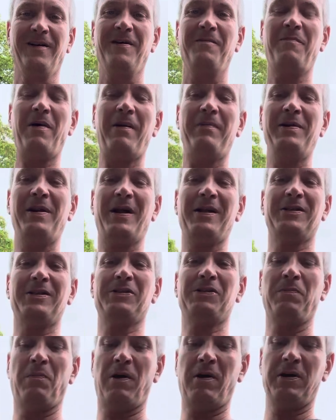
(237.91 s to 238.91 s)
probably not the
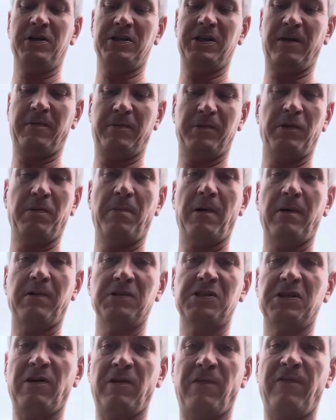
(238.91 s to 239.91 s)
smartest thing, but the boa is
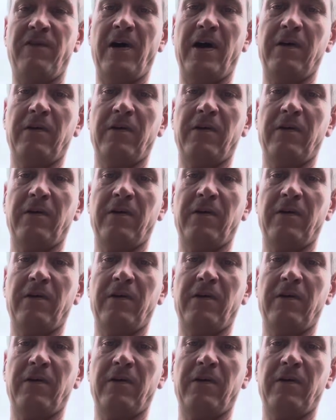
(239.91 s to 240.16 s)
still fine.